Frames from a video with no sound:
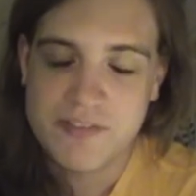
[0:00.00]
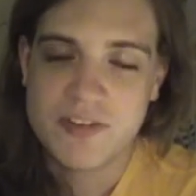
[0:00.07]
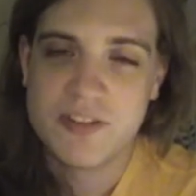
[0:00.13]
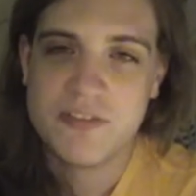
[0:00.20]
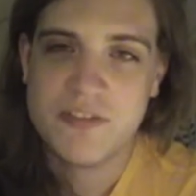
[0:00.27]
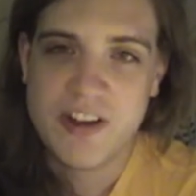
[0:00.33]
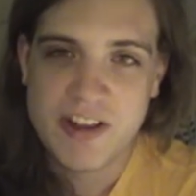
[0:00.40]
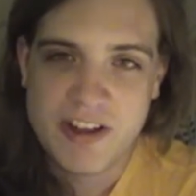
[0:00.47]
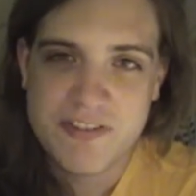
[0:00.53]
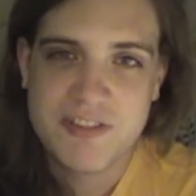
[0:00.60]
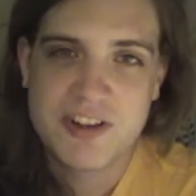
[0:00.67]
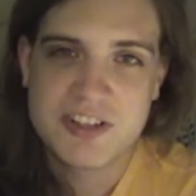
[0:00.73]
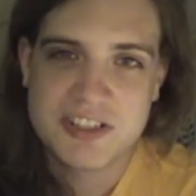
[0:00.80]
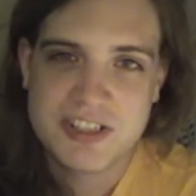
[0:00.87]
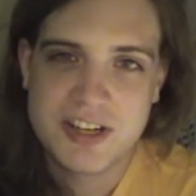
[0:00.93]
for the very
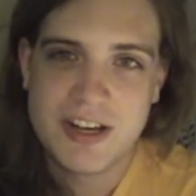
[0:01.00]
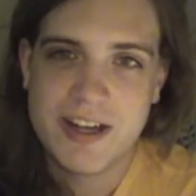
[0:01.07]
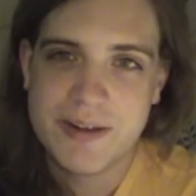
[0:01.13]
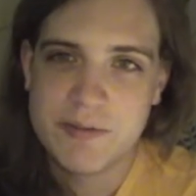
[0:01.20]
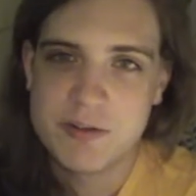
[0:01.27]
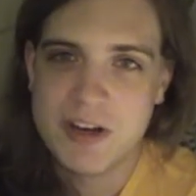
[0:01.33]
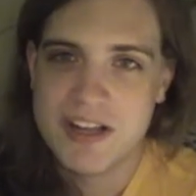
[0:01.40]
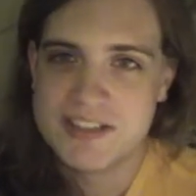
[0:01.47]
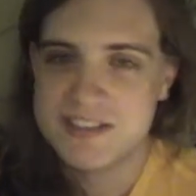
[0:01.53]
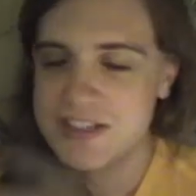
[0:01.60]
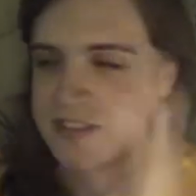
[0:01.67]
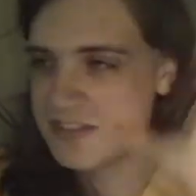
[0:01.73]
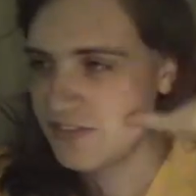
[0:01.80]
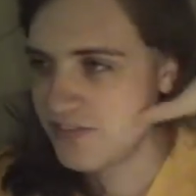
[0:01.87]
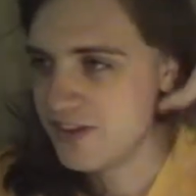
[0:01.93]
first time dressed
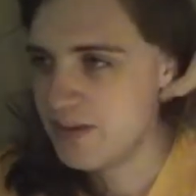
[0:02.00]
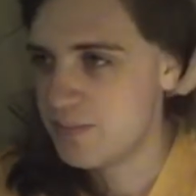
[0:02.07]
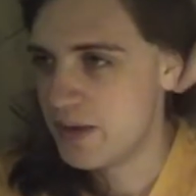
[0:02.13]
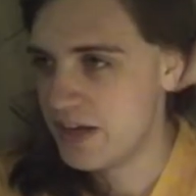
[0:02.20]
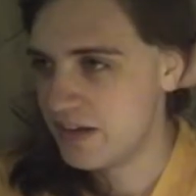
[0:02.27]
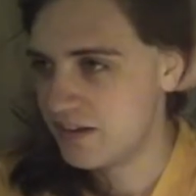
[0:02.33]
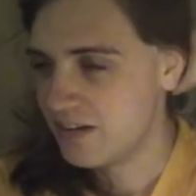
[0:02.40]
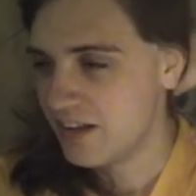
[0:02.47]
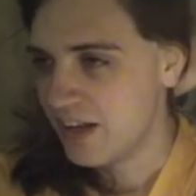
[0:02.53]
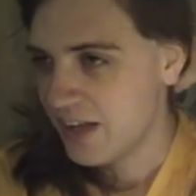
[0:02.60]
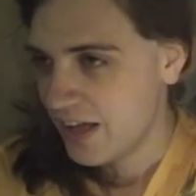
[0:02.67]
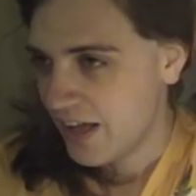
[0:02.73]
as a female,